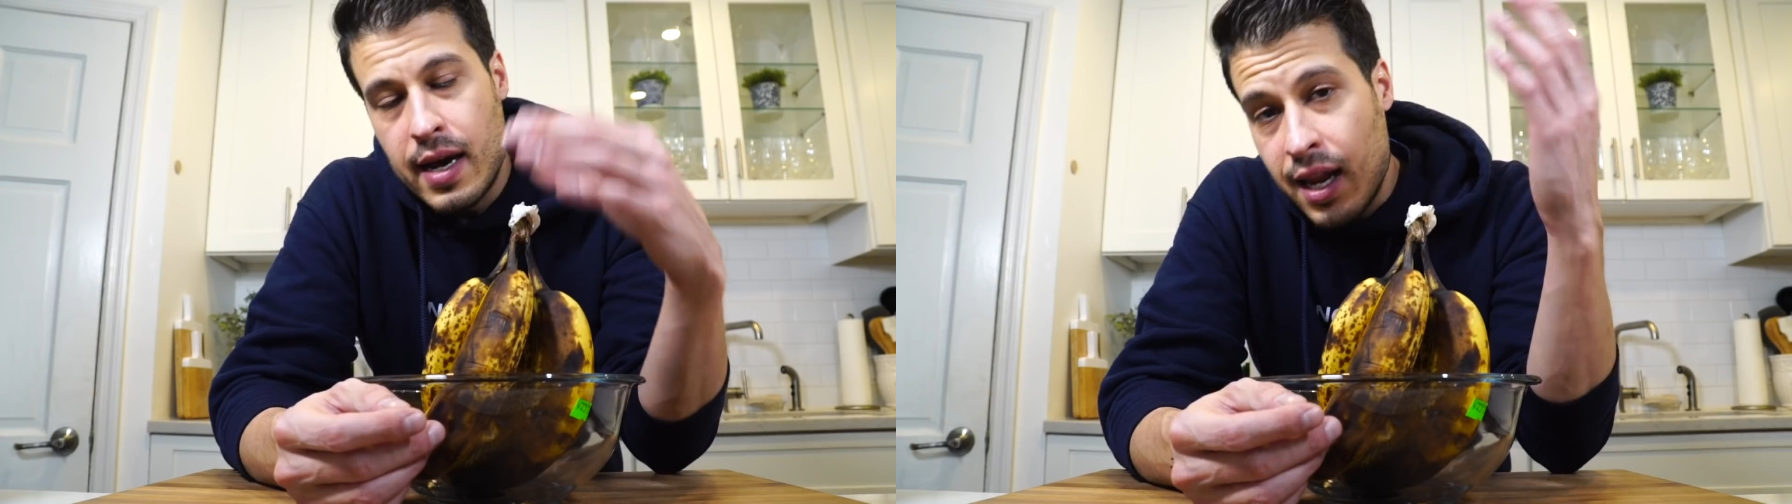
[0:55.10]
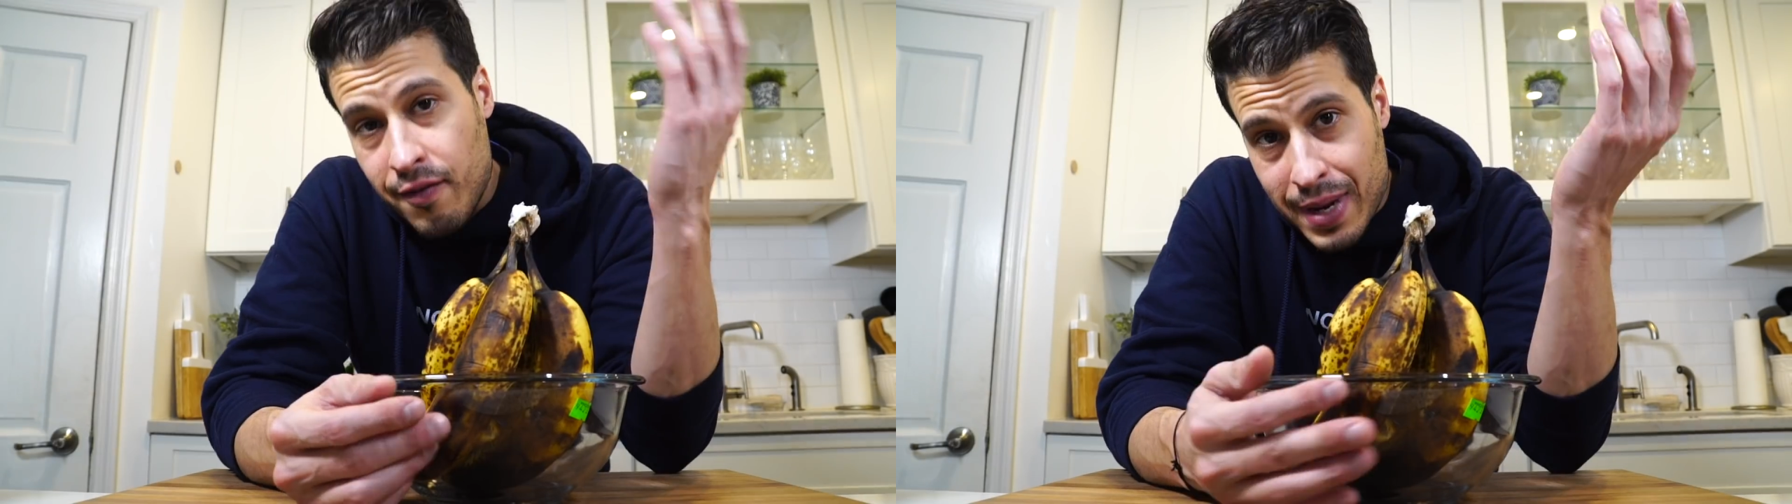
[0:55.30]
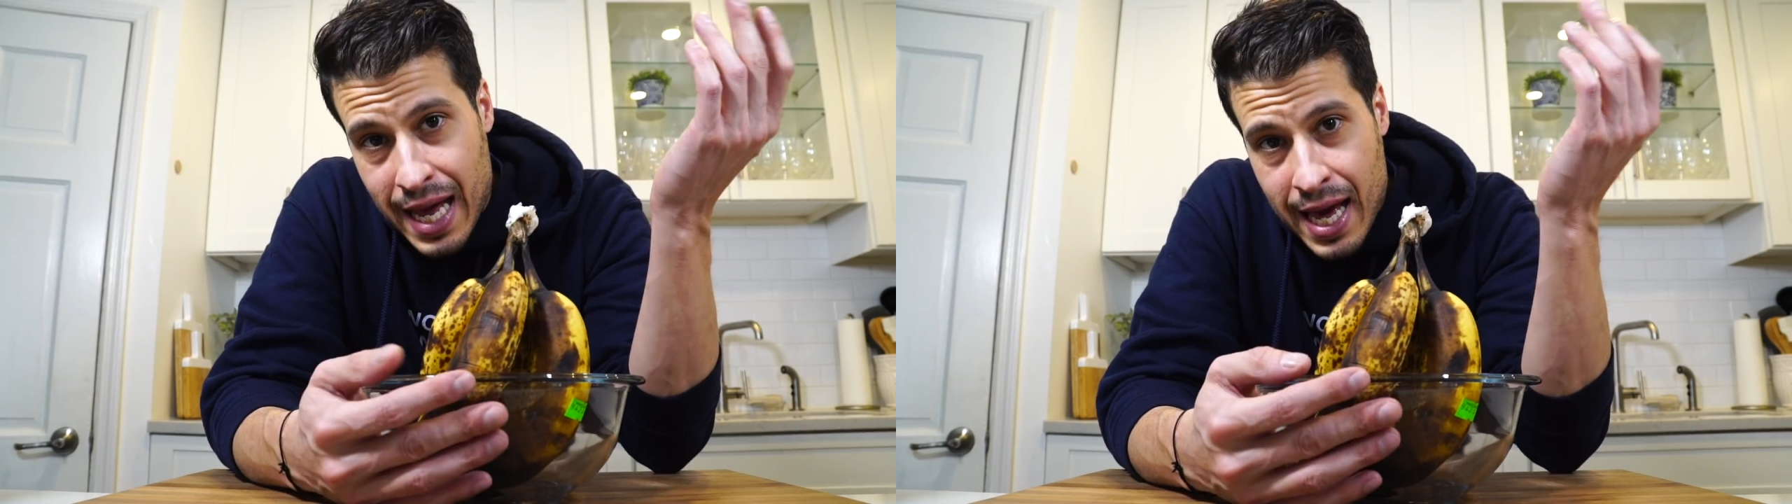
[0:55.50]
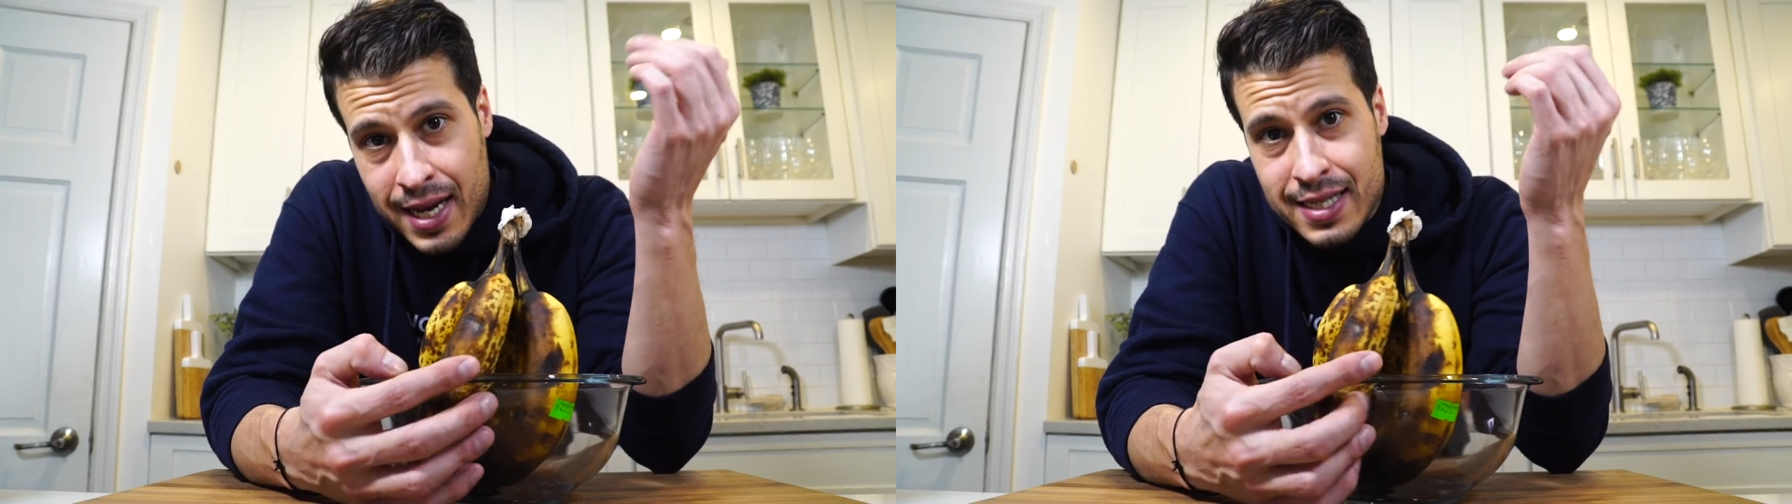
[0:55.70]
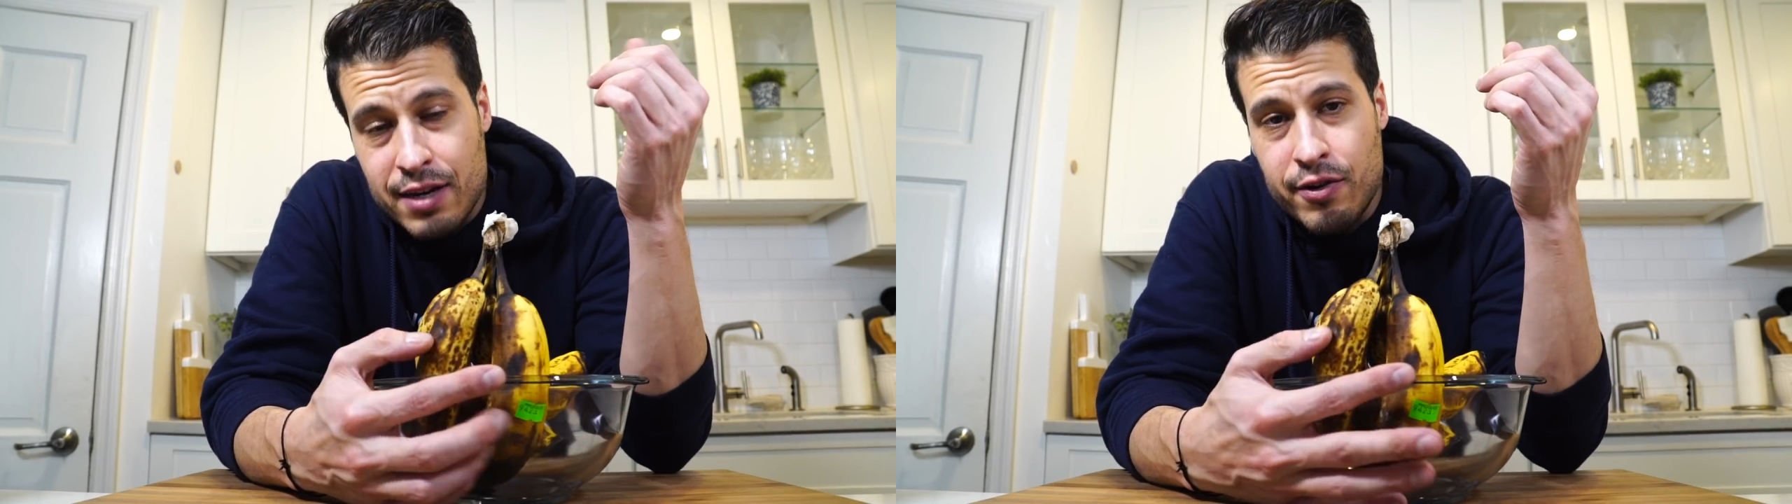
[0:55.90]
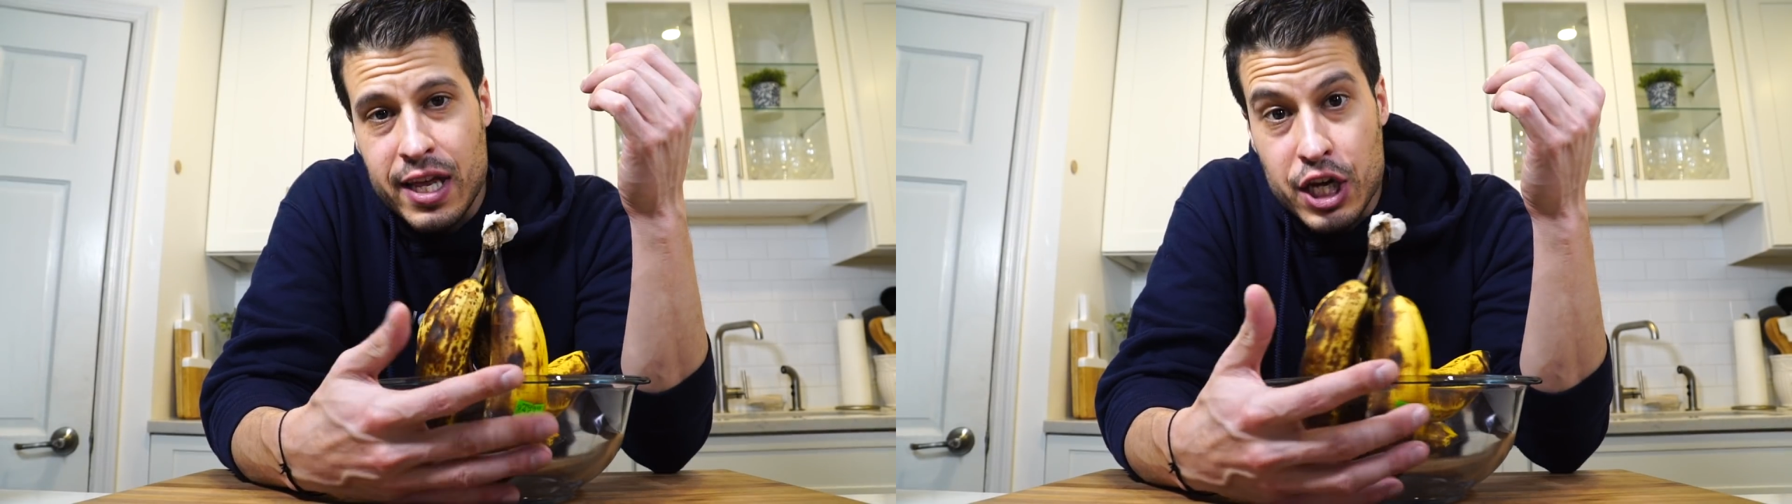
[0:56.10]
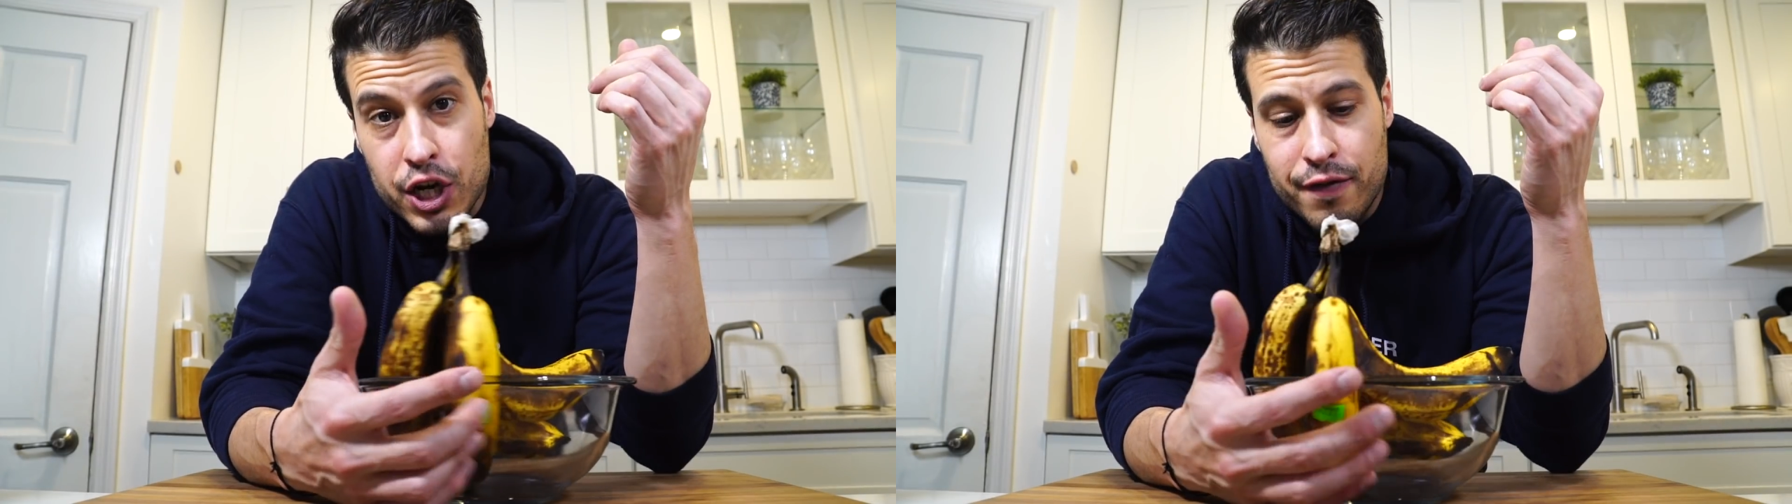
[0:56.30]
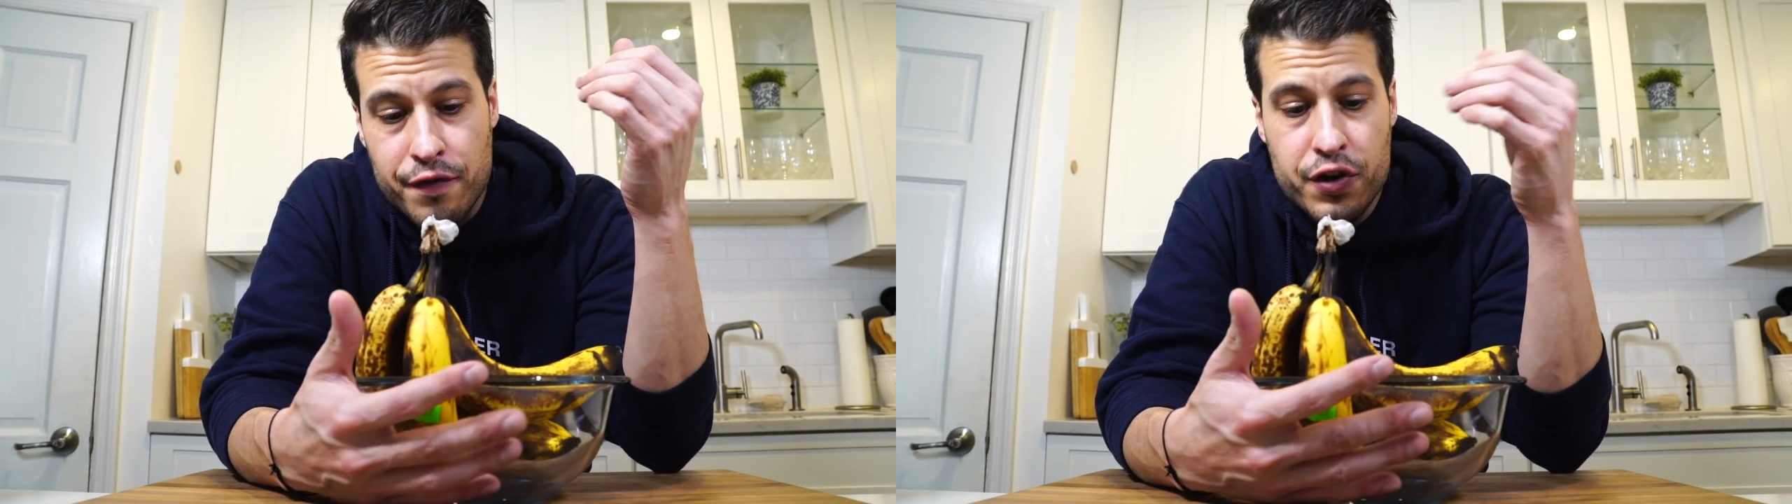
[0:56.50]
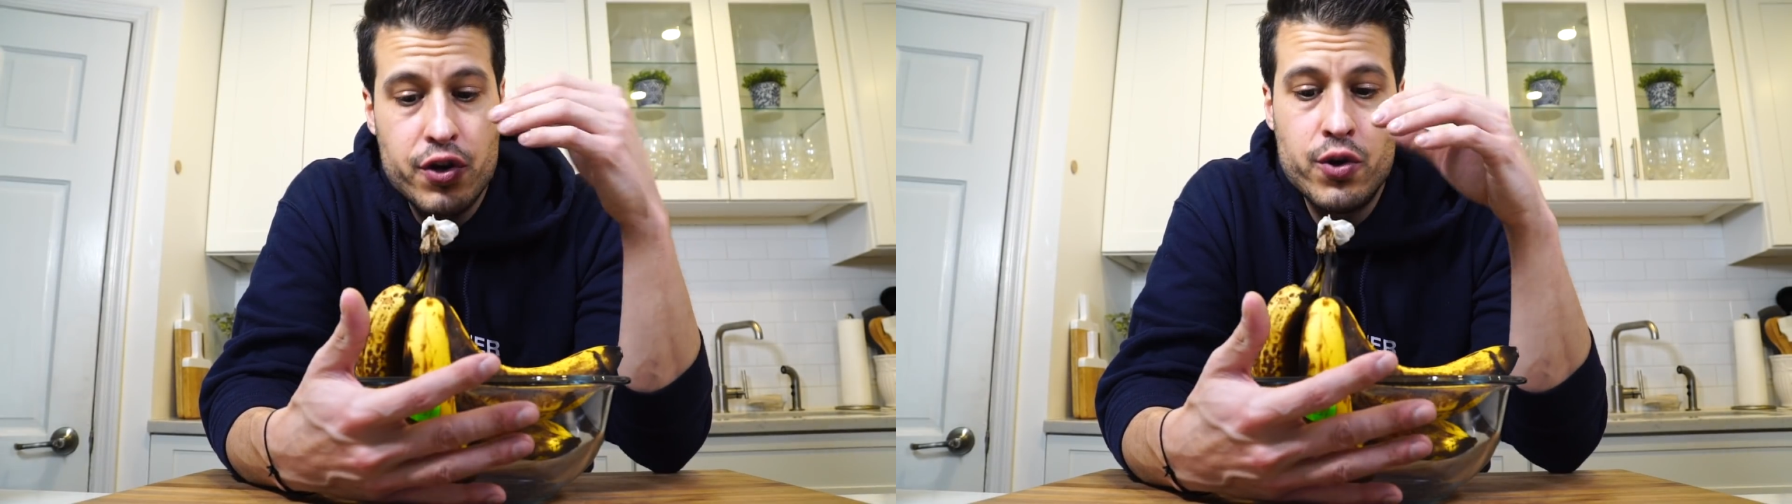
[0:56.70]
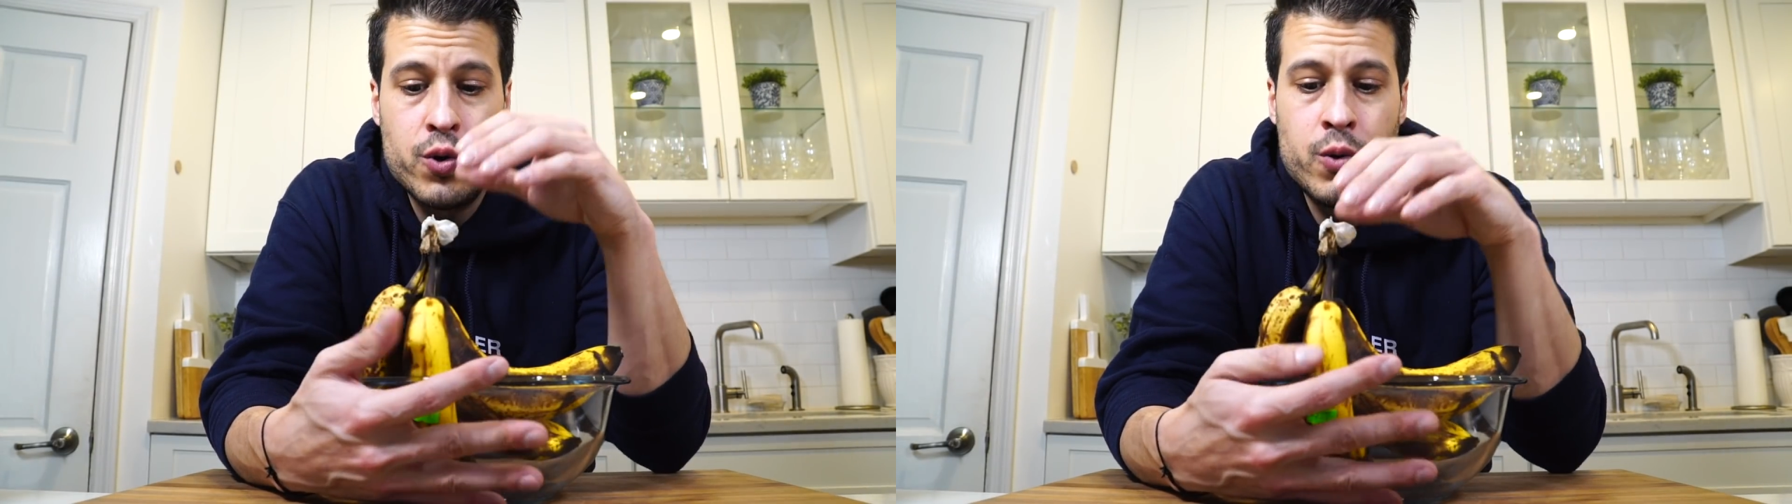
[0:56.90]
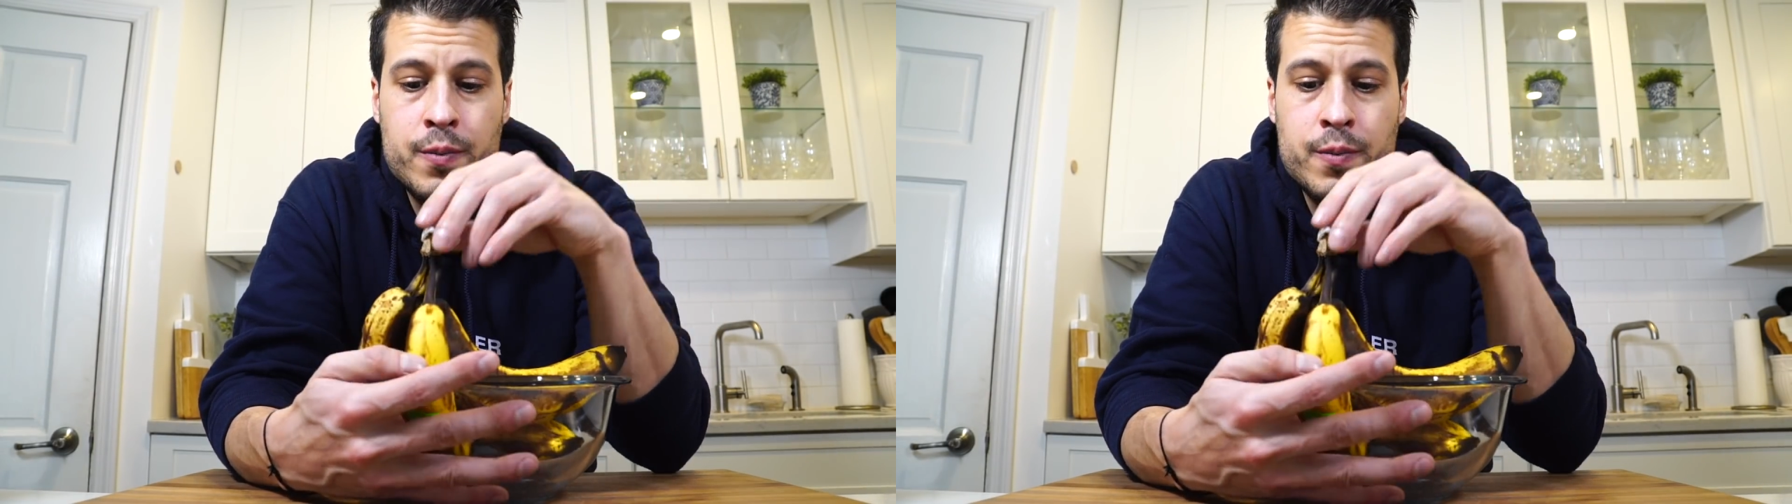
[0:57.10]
I love bananas, they're really good for you,